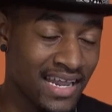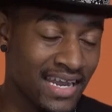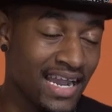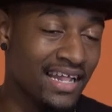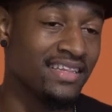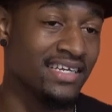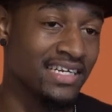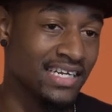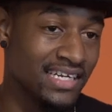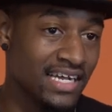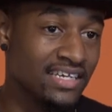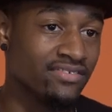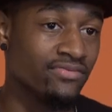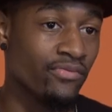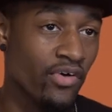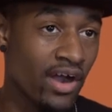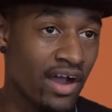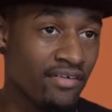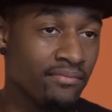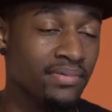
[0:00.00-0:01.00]
And I think that that's
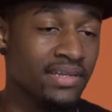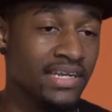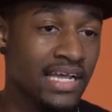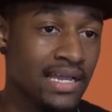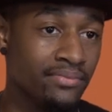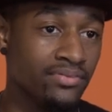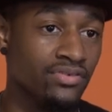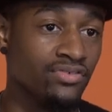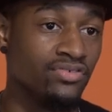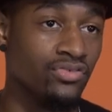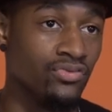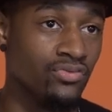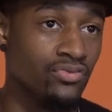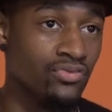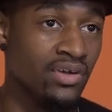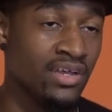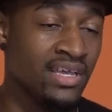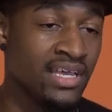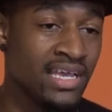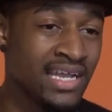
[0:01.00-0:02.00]
where I've been able
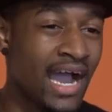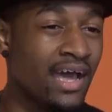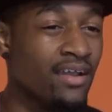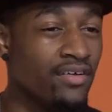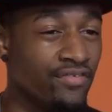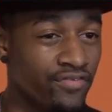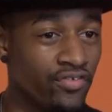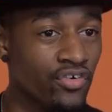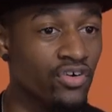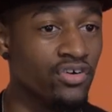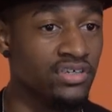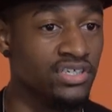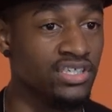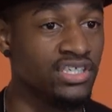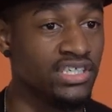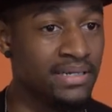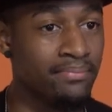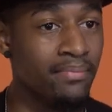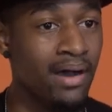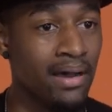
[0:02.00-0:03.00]
to kind of
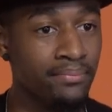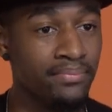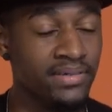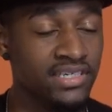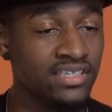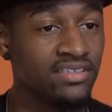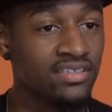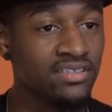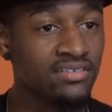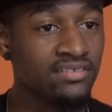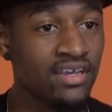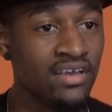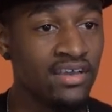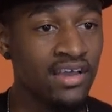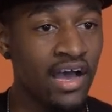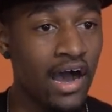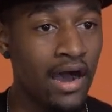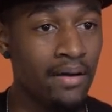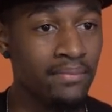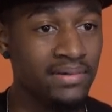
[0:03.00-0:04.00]
flourish in my business.
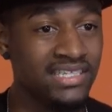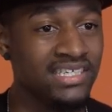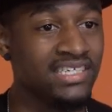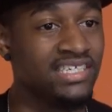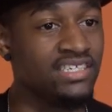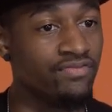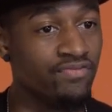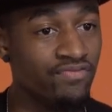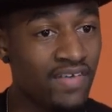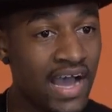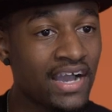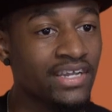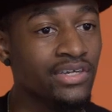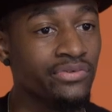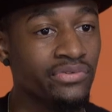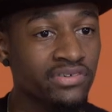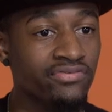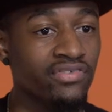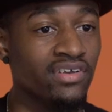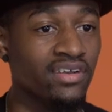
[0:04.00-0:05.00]
Um, and then just
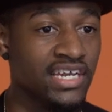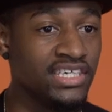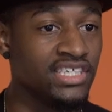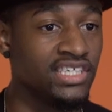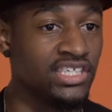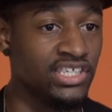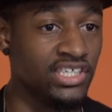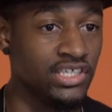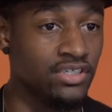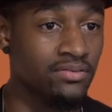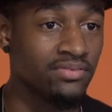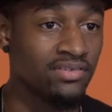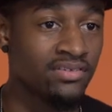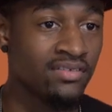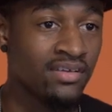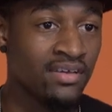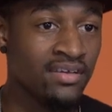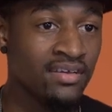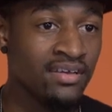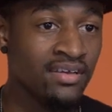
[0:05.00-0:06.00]
valuing relationships.
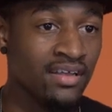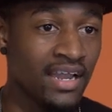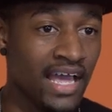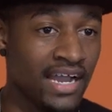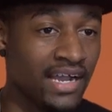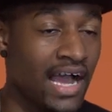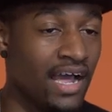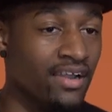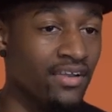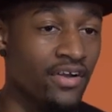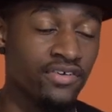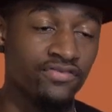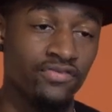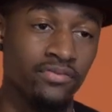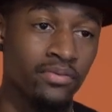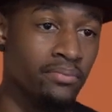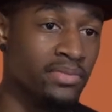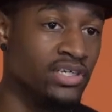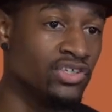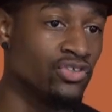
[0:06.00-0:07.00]
Like I learned
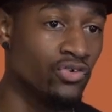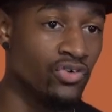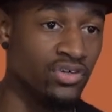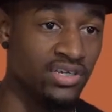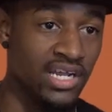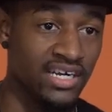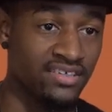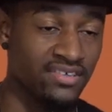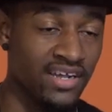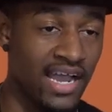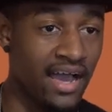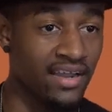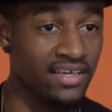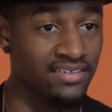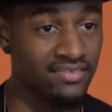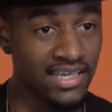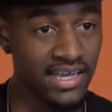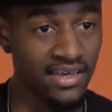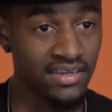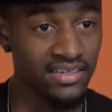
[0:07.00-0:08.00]
from a mentor, Dr.
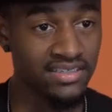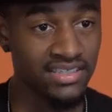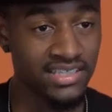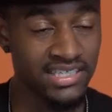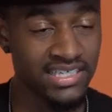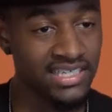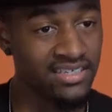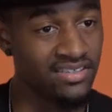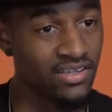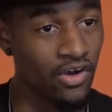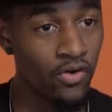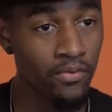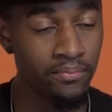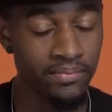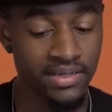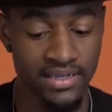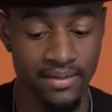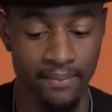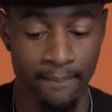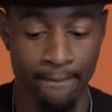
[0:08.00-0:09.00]
Alex Ellis, and he
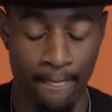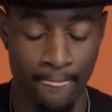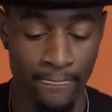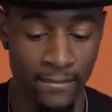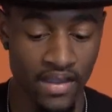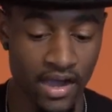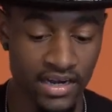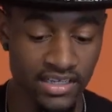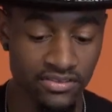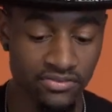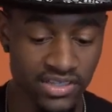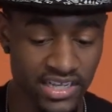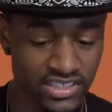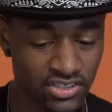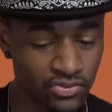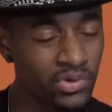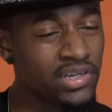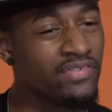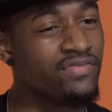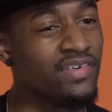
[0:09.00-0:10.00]
told me uh, this was
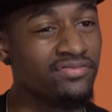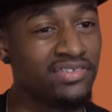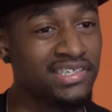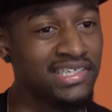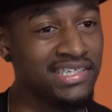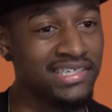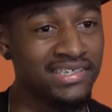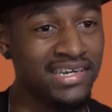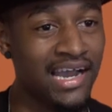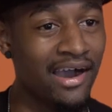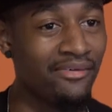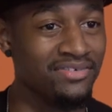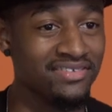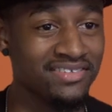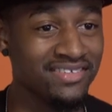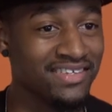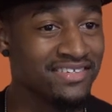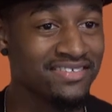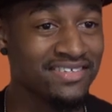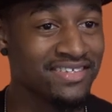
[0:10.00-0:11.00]
like 2015. I
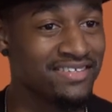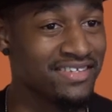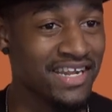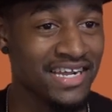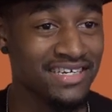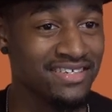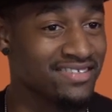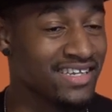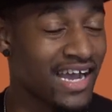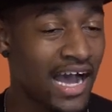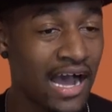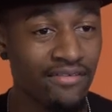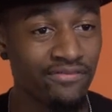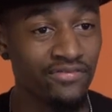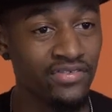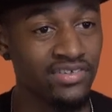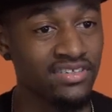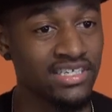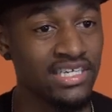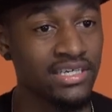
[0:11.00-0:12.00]
was listening to like this
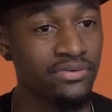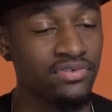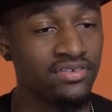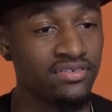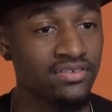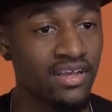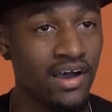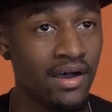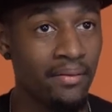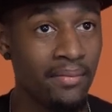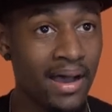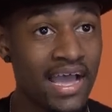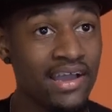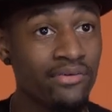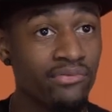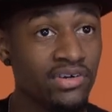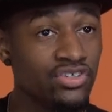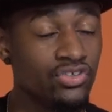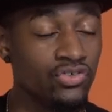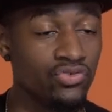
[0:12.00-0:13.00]
conference and he was um, I
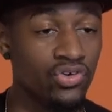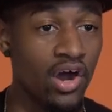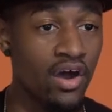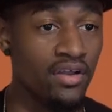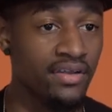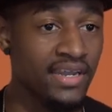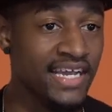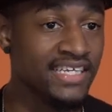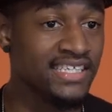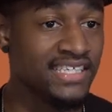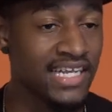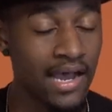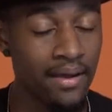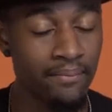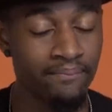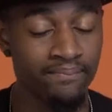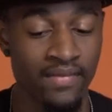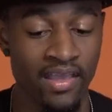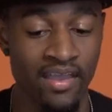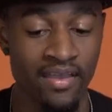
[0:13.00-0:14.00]
had went to called
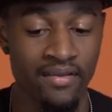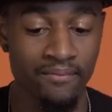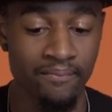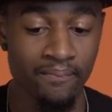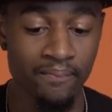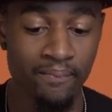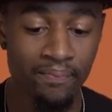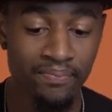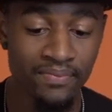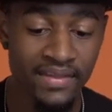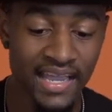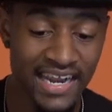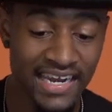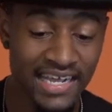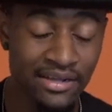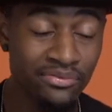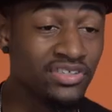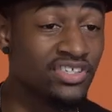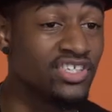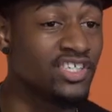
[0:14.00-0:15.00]
NASAP,
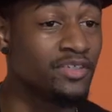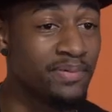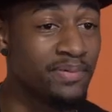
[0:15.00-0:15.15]
and he was a